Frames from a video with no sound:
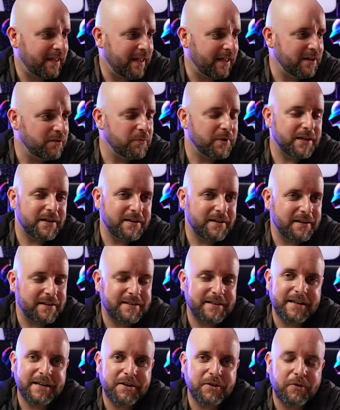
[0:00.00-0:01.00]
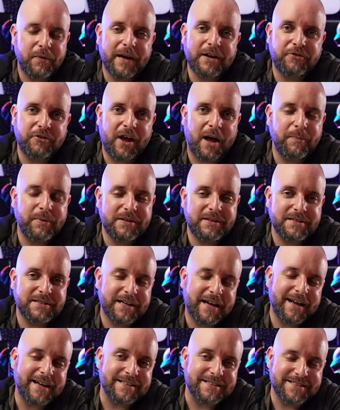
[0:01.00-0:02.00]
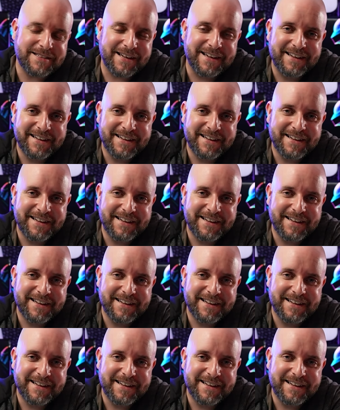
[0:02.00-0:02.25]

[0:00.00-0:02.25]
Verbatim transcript: Inwin did a great job with this case